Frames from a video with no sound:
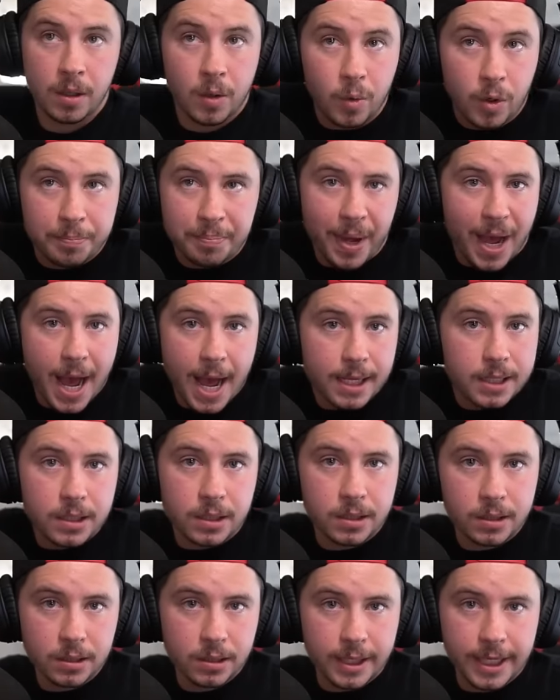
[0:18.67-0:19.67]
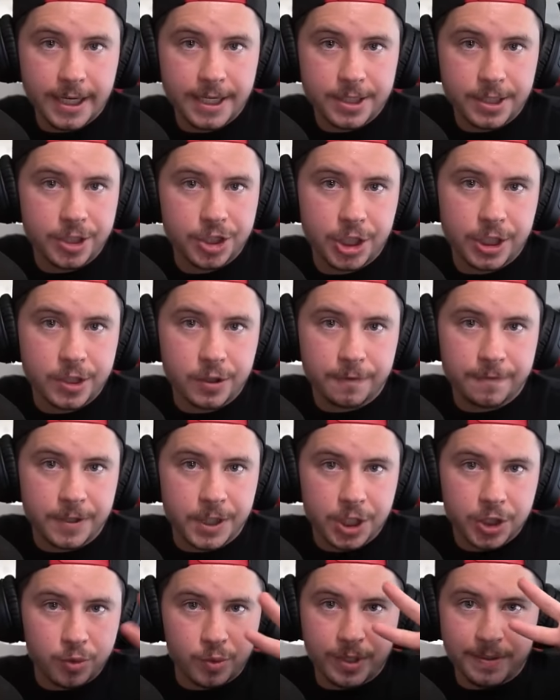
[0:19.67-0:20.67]
We're back, ladies and
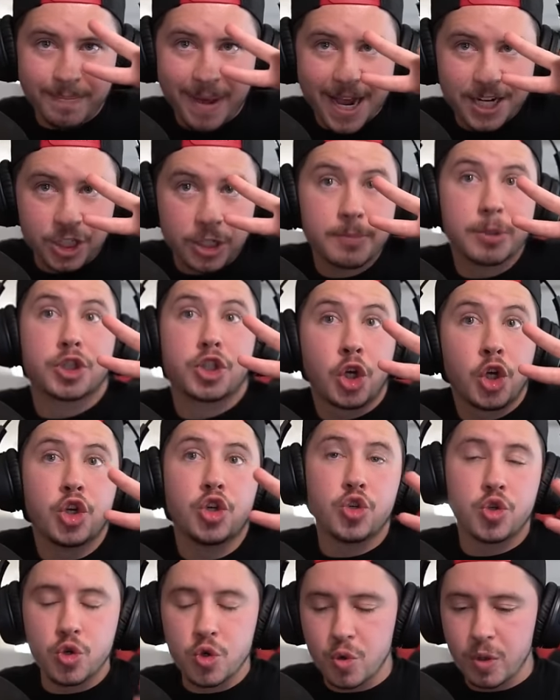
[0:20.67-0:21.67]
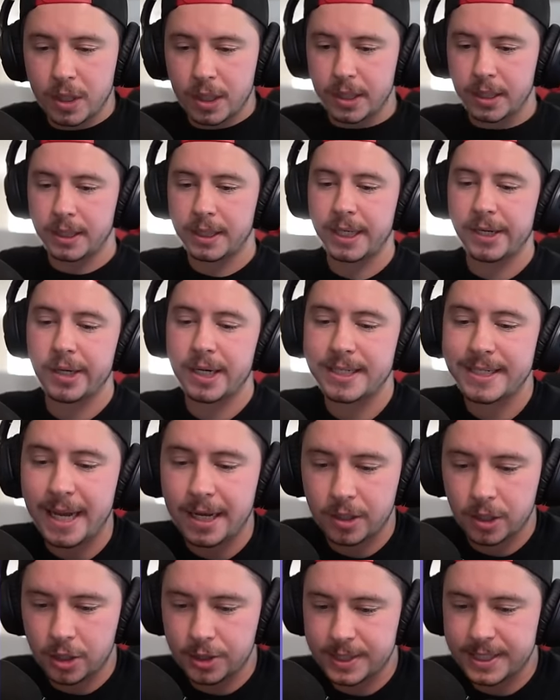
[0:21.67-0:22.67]
gentlefish, with match number two here at
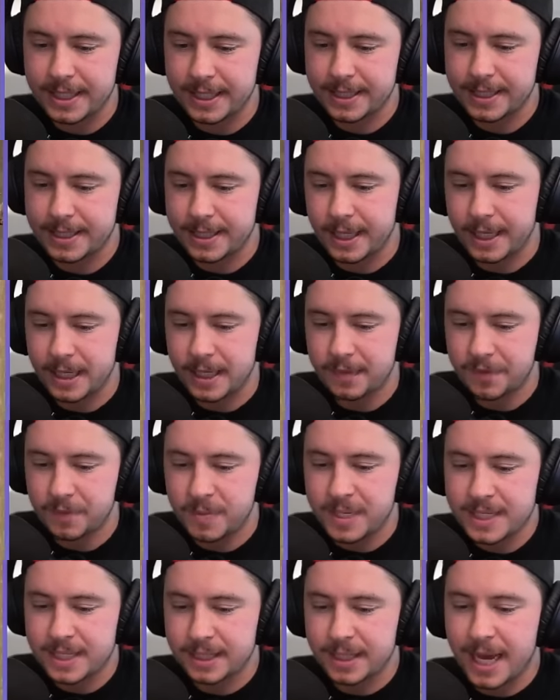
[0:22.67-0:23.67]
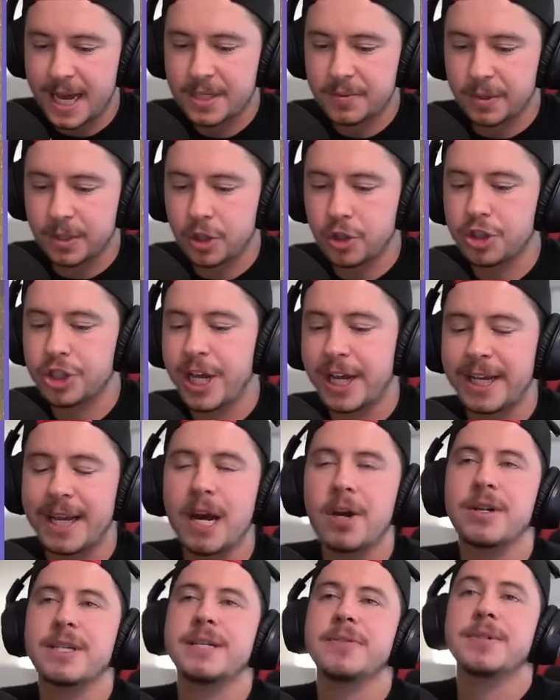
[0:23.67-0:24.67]
Town Hall 16. If you missed the last one, go check it
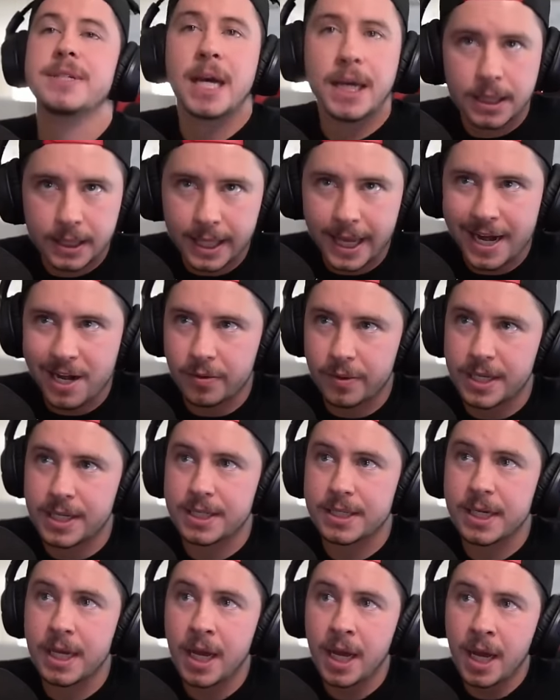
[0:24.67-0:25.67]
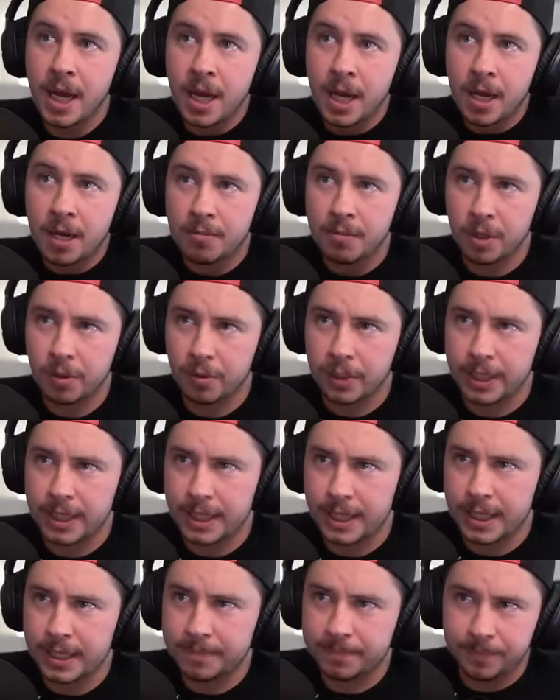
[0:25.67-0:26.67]
out because it was hilarious. But we're in
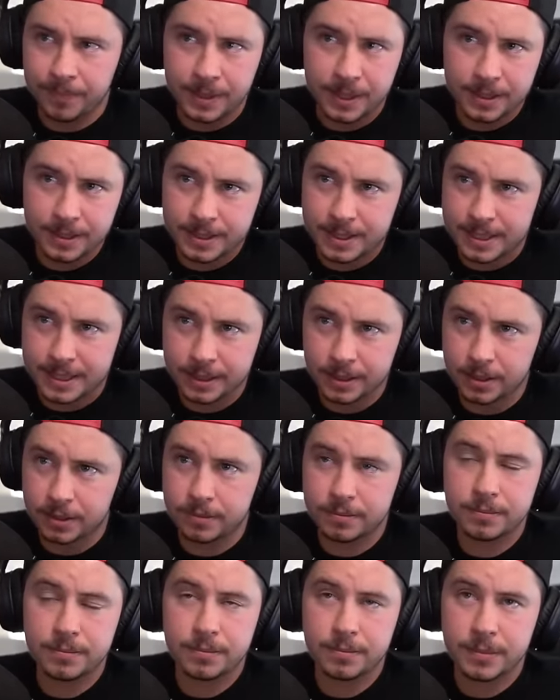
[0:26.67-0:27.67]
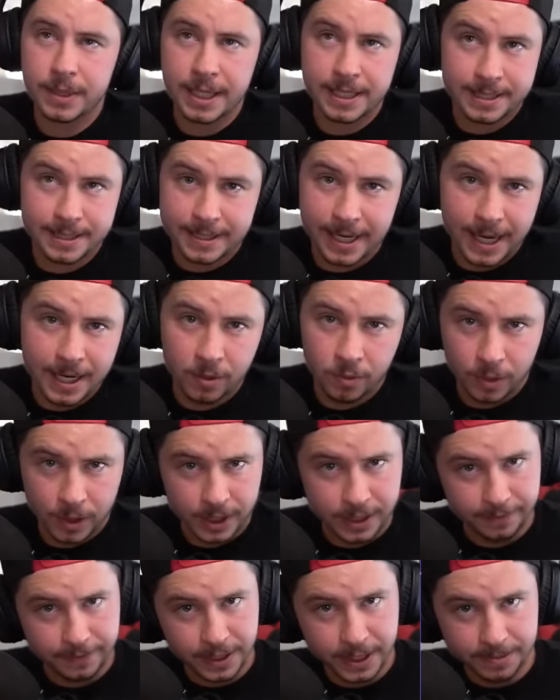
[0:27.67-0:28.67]
again. Still, it's day
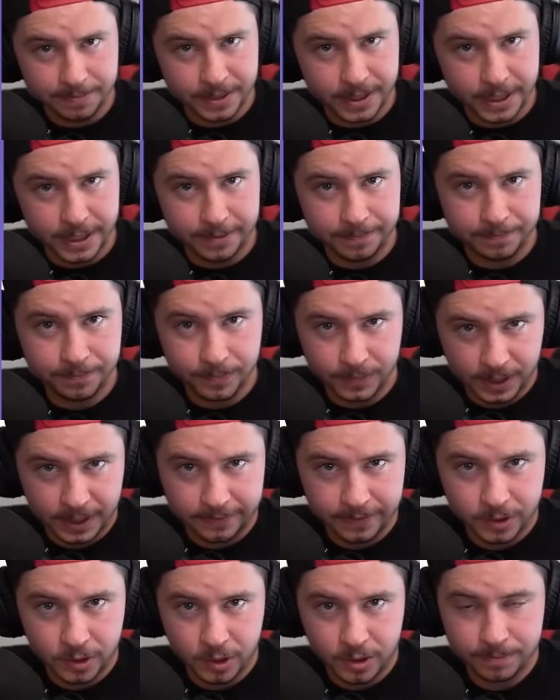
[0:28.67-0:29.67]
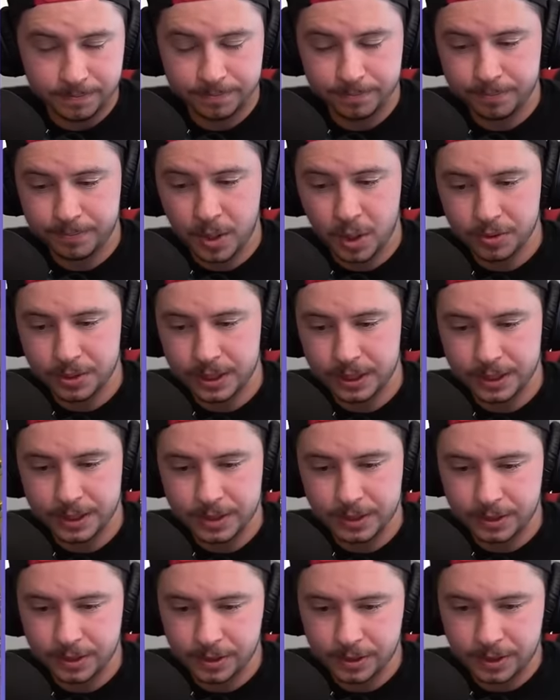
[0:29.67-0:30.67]
one of the update even though I'm posting this
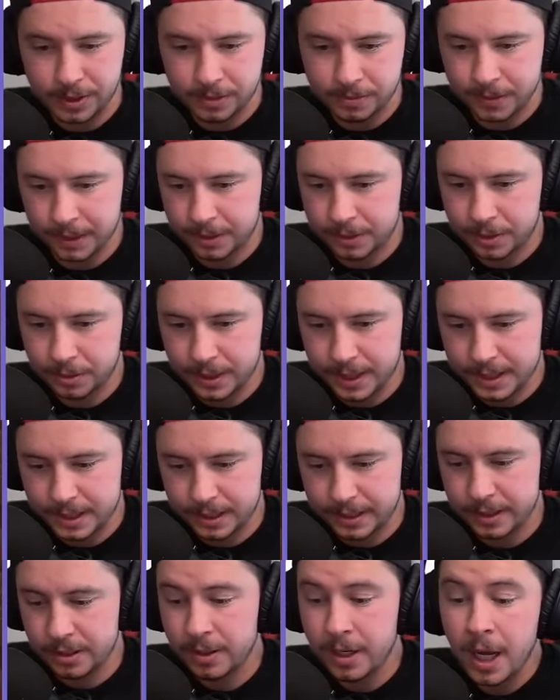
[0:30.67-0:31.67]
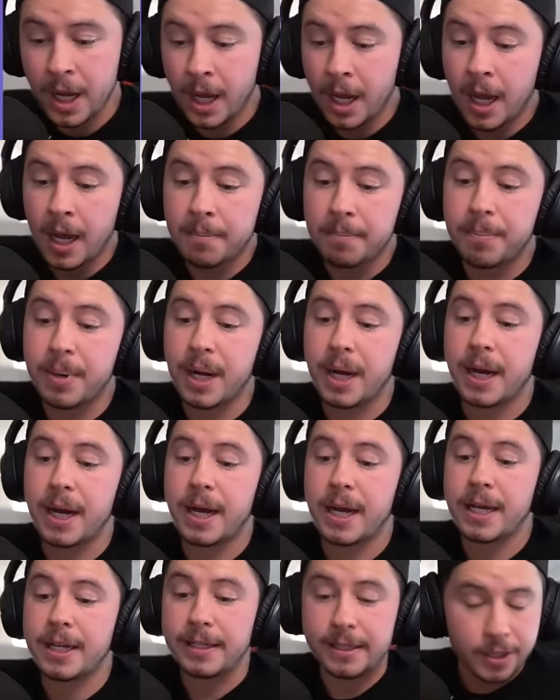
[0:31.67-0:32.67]
on YouTube like two days later.
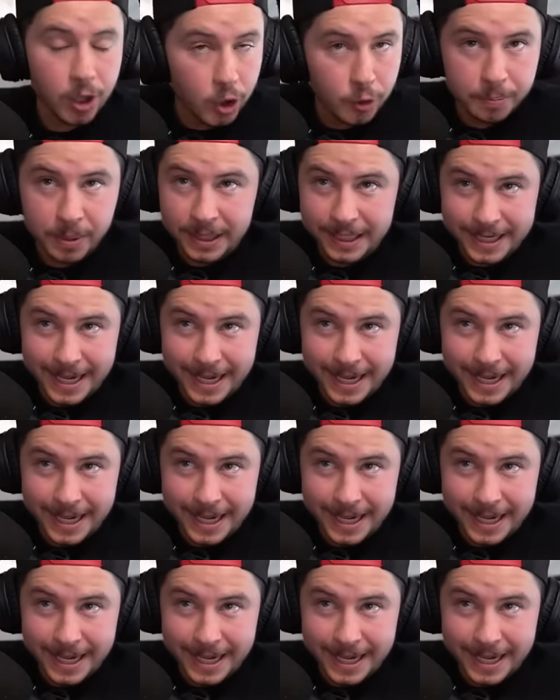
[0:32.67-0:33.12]
But nobody